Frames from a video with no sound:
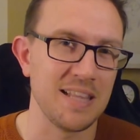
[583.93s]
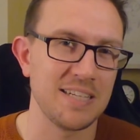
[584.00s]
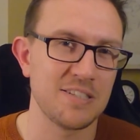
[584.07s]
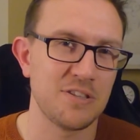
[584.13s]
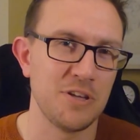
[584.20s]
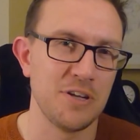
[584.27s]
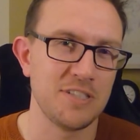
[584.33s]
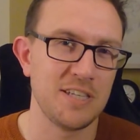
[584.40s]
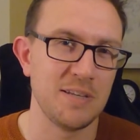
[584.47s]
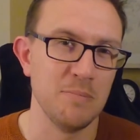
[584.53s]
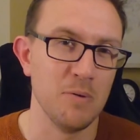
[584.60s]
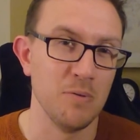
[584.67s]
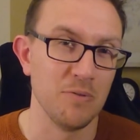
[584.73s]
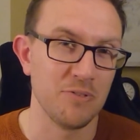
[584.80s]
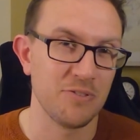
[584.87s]
in the last
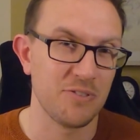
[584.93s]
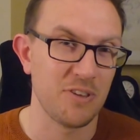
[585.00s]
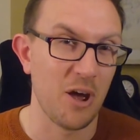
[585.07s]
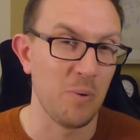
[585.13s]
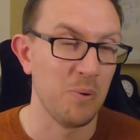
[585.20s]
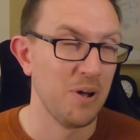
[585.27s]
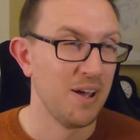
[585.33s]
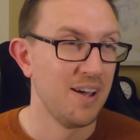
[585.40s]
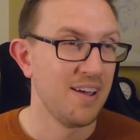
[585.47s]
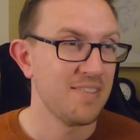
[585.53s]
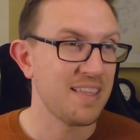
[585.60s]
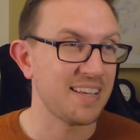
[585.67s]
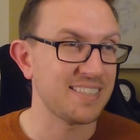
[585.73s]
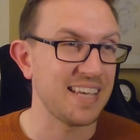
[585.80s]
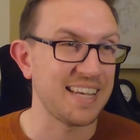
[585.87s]
13 months, so
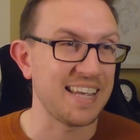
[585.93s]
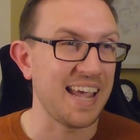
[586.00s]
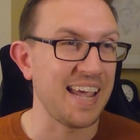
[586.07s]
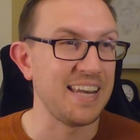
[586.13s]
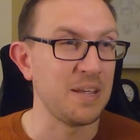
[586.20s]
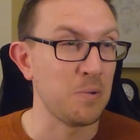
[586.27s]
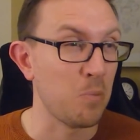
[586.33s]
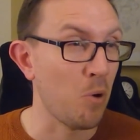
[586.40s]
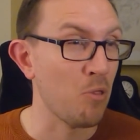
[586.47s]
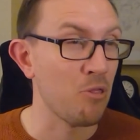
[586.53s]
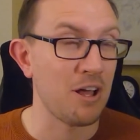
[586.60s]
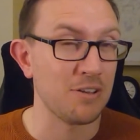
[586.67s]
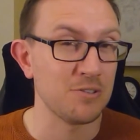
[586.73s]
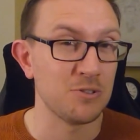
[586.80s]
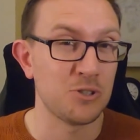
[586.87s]
that's like gaining
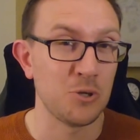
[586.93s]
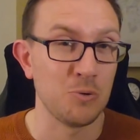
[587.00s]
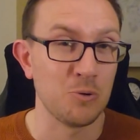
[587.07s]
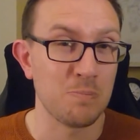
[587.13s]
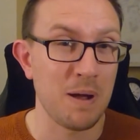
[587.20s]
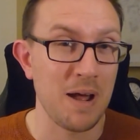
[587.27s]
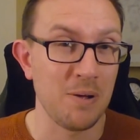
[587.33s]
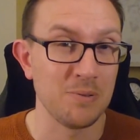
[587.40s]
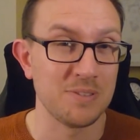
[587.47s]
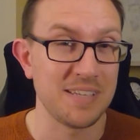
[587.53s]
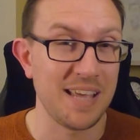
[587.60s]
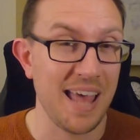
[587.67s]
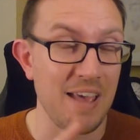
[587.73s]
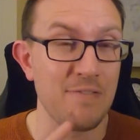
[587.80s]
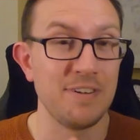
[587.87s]

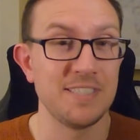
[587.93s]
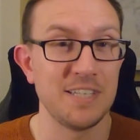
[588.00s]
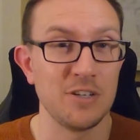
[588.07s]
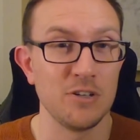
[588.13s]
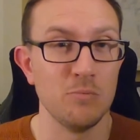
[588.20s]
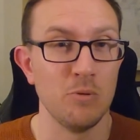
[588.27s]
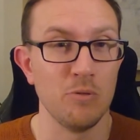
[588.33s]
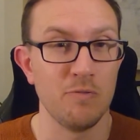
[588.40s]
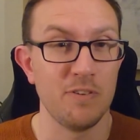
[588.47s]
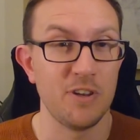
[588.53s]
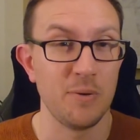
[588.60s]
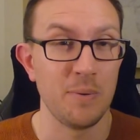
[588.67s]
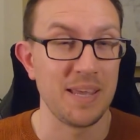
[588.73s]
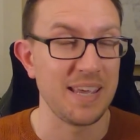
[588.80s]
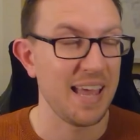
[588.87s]
£1,200 every single month
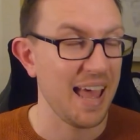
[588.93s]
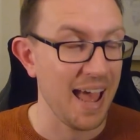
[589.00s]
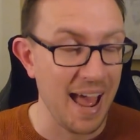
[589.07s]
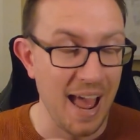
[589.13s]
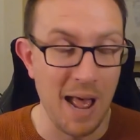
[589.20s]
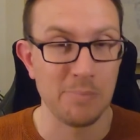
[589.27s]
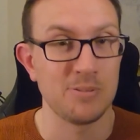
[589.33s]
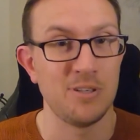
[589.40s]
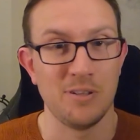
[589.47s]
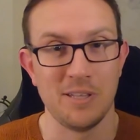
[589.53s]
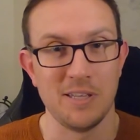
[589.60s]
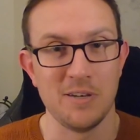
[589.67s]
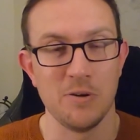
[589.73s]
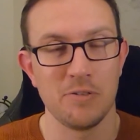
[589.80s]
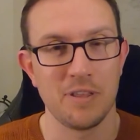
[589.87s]
for doing
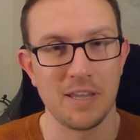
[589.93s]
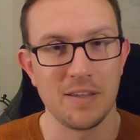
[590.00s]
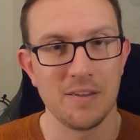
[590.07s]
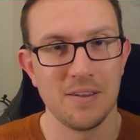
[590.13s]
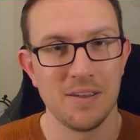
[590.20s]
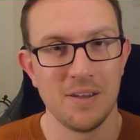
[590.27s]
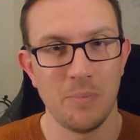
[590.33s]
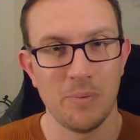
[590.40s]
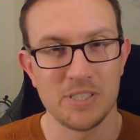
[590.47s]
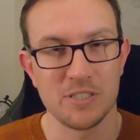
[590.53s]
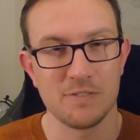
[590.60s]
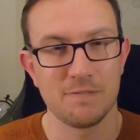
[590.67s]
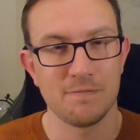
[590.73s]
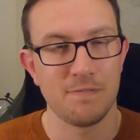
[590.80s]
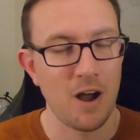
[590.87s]
absolutely nothing, which
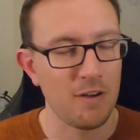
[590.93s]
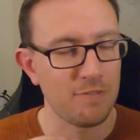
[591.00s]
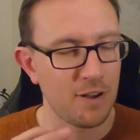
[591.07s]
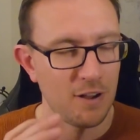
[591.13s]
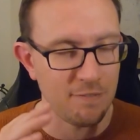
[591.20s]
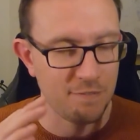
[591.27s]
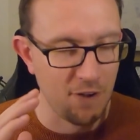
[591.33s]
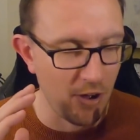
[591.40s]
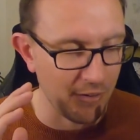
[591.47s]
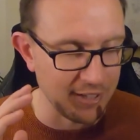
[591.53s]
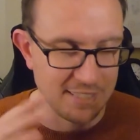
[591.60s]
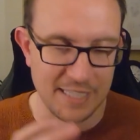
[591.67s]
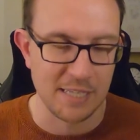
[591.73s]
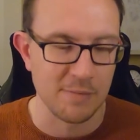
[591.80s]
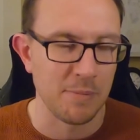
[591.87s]
has far
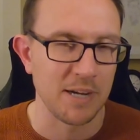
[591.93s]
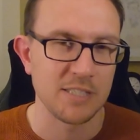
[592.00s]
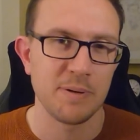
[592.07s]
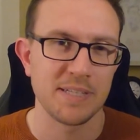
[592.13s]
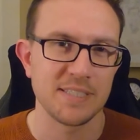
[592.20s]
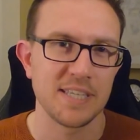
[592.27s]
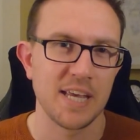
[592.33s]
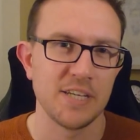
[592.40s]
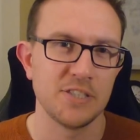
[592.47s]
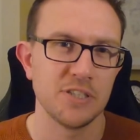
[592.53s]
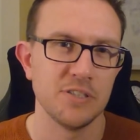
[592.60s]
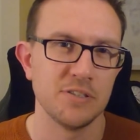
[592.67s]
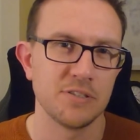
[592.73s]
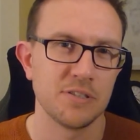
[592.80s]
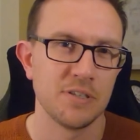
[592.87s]
exceeded my
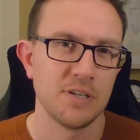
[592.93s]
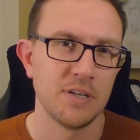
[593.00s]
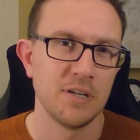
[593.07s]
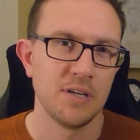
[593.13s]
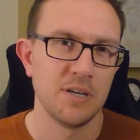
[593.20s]
expectations.